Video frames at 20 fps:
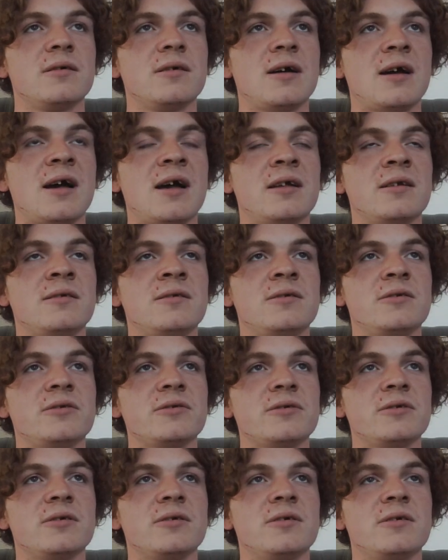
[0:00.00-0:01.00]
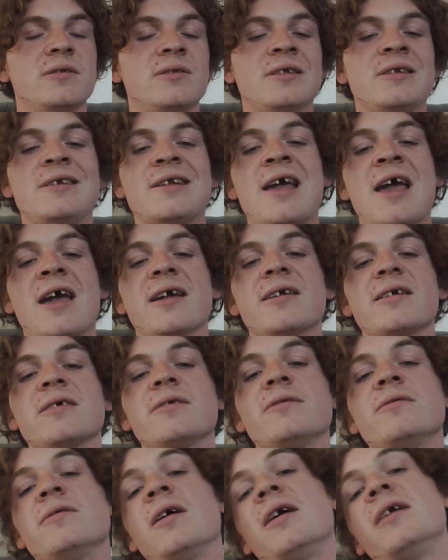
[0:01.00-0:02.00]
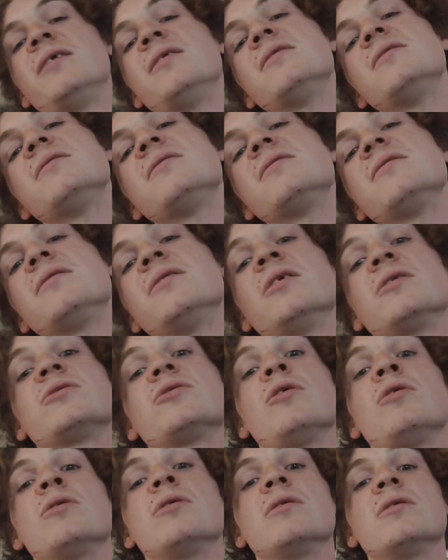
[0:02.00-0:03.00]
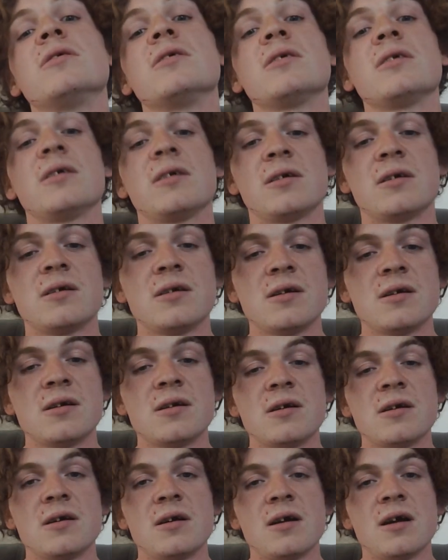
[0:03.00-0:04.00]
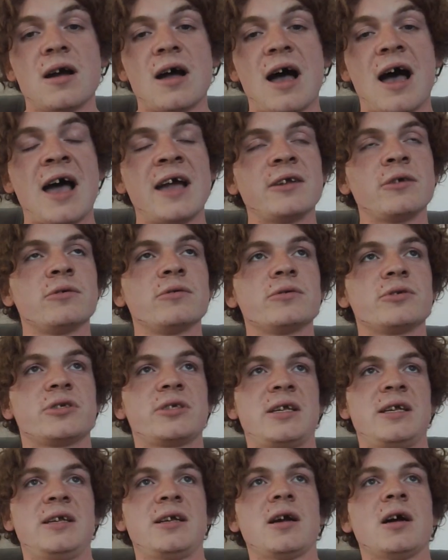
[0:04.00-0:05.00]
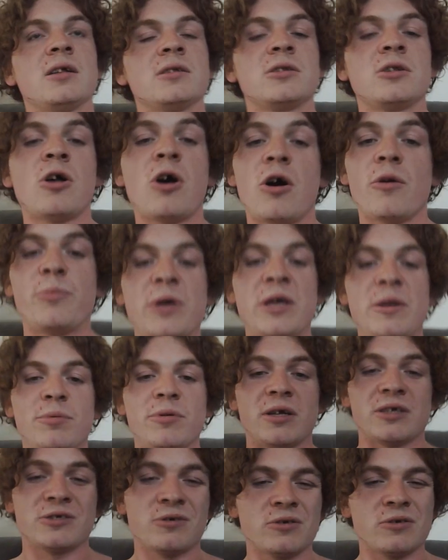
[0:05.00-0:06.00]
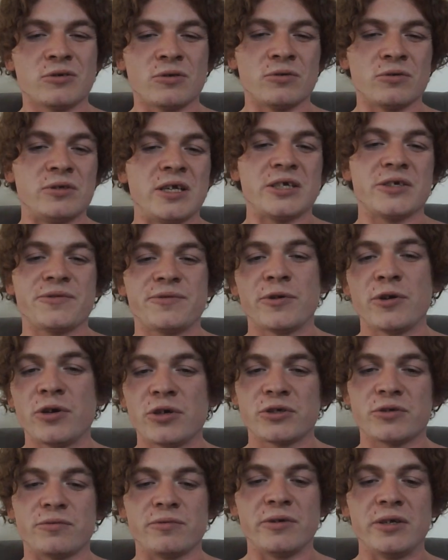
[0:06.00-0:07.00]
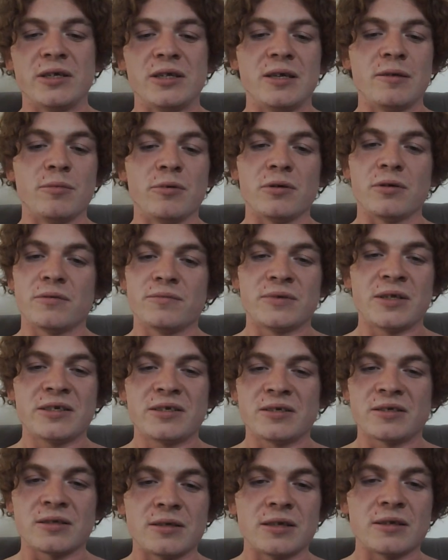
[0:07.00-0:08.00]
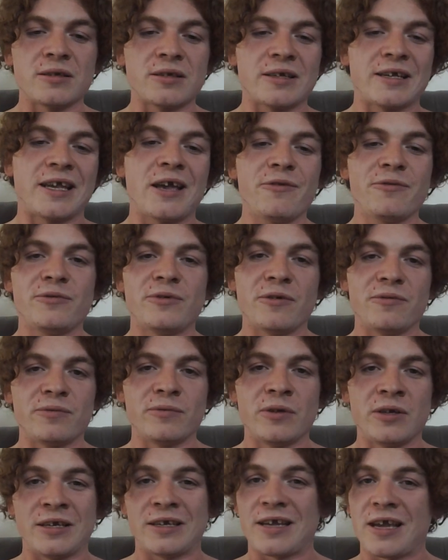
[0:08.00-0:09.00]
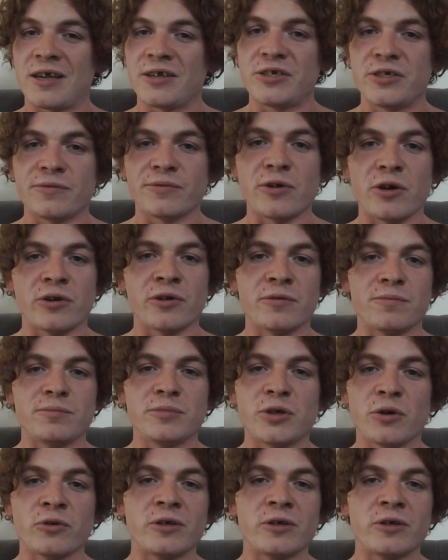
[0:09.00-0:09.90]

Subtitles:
and the neck, right? The tongue. I don't see a lot of people. I should have done this first, really, but this is a little gift in case you've got a good